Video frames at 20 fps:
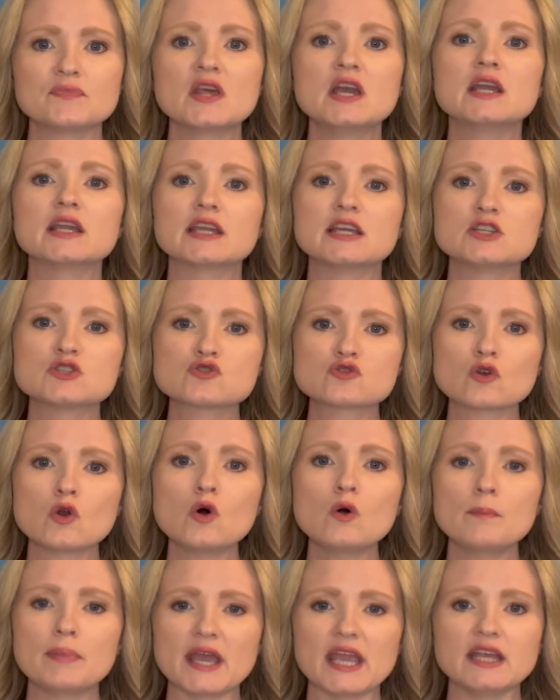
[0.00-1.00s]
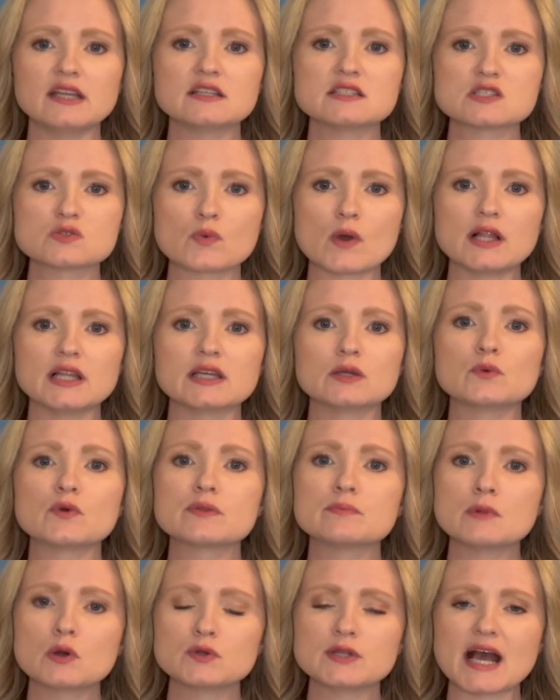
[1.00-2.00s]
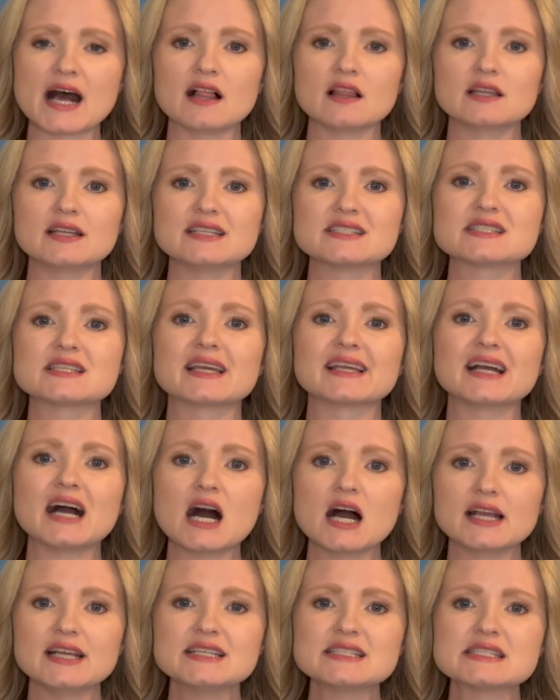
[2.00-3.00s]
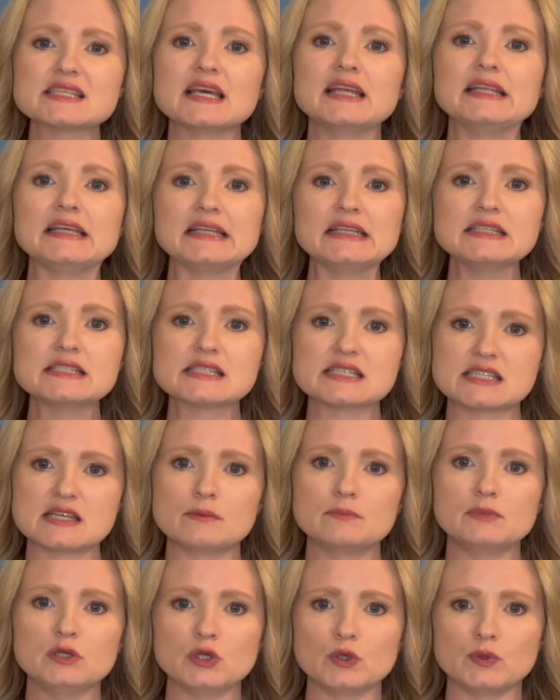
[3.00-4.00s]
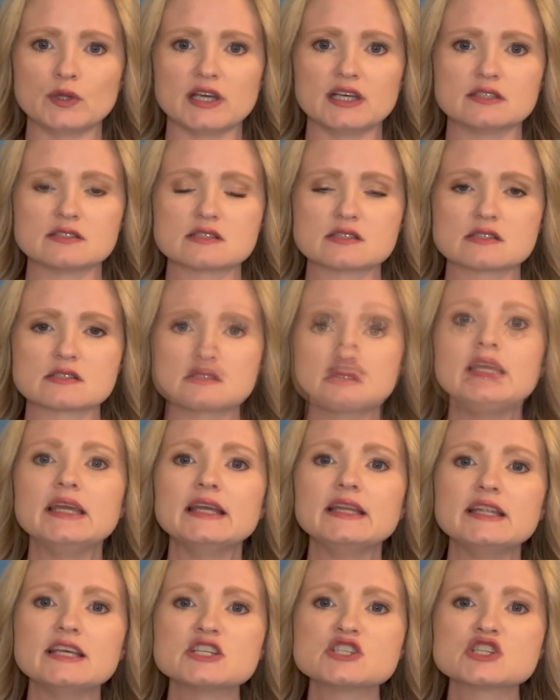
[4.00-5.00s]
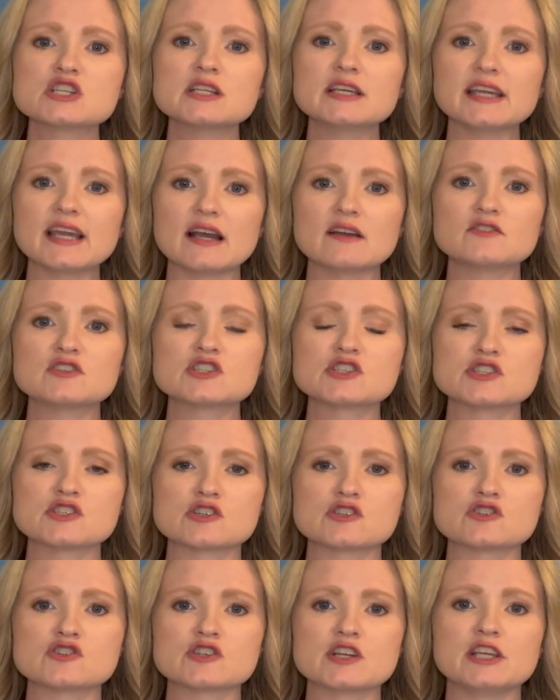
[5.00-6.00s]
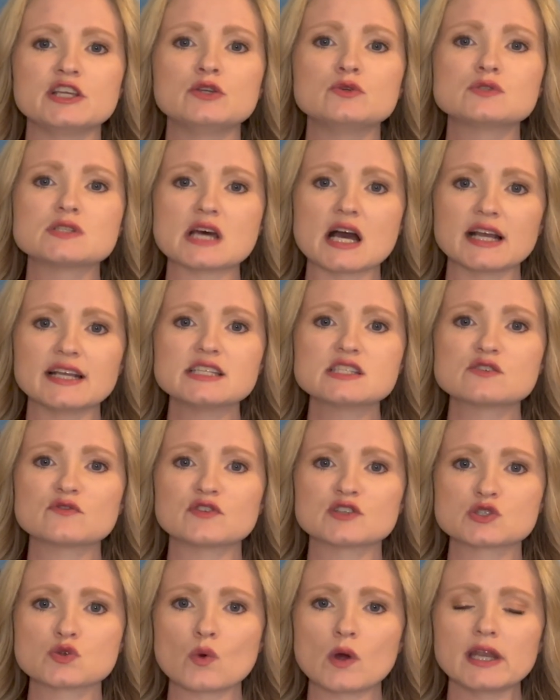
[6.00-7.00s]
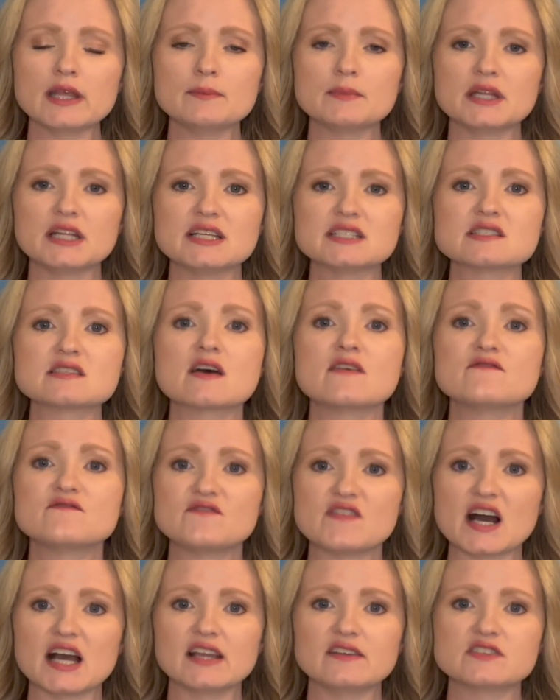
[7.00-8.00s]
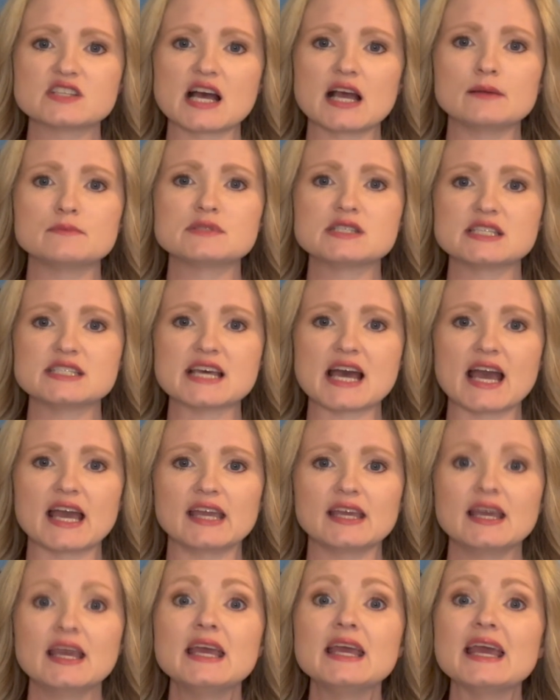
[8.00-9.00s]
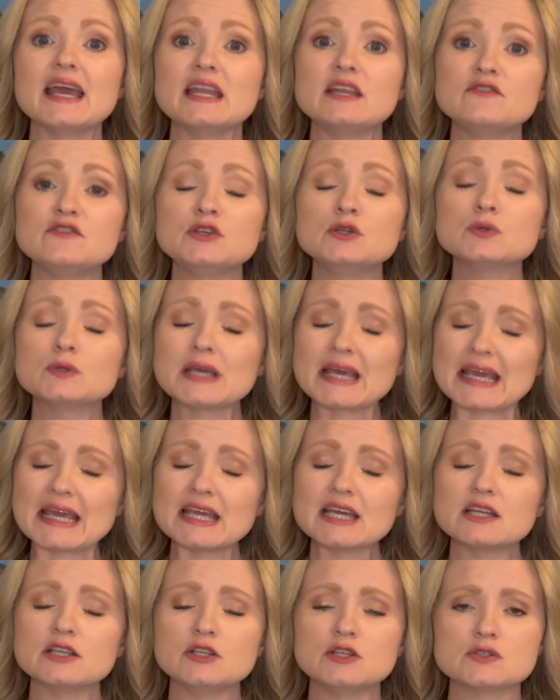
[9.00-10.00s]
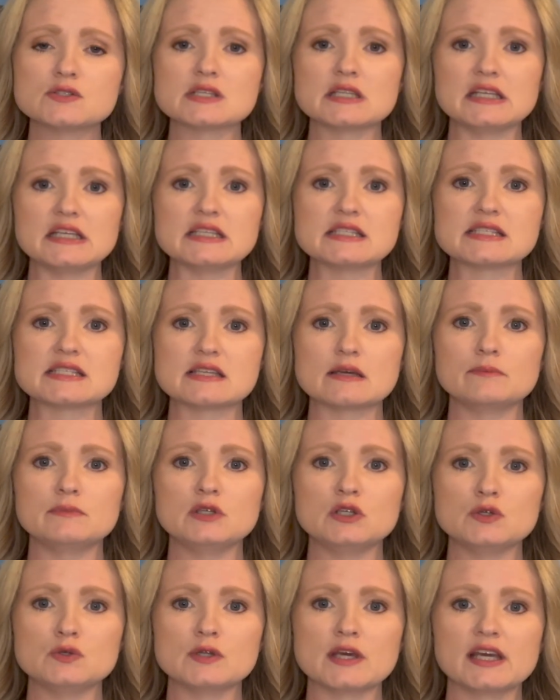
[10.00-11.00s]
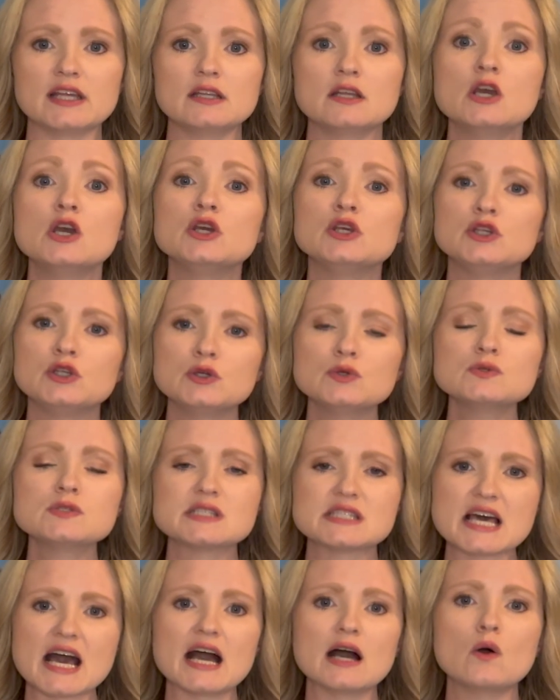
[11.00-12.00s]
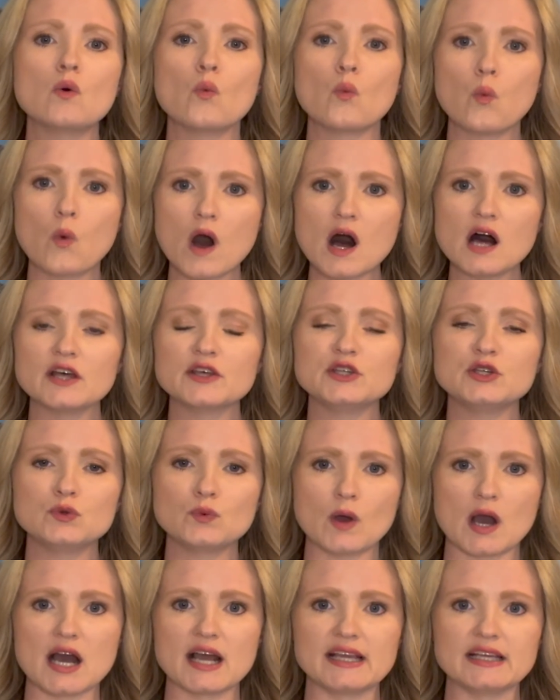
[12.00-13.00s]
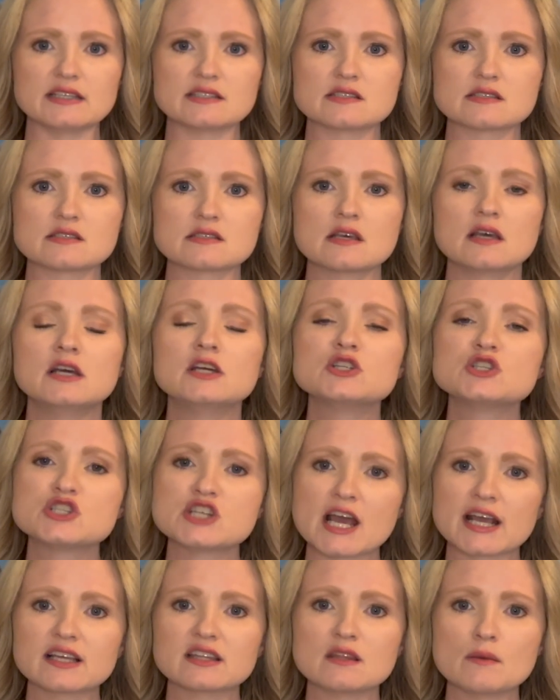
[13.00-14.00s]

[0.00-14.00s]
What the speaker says: Control pain and swelling with modalities like ice and e-stim units. Initially after surgery, use ice for 20 minutes 5 times a day. And if you can use an e-stim unit, use that while you ice. Check the